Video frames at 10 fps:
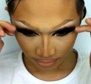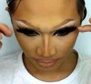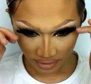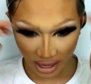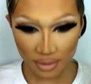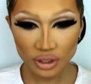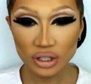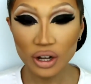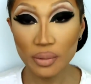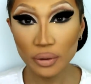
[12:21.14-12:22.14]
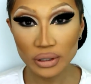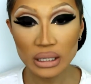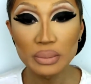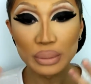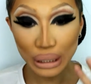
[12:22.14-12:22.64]
Now I'm just going to put
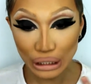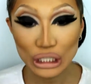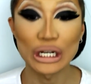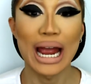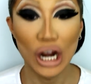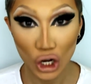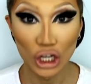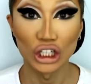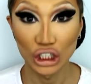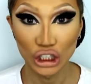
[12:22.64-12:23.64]
some drag on.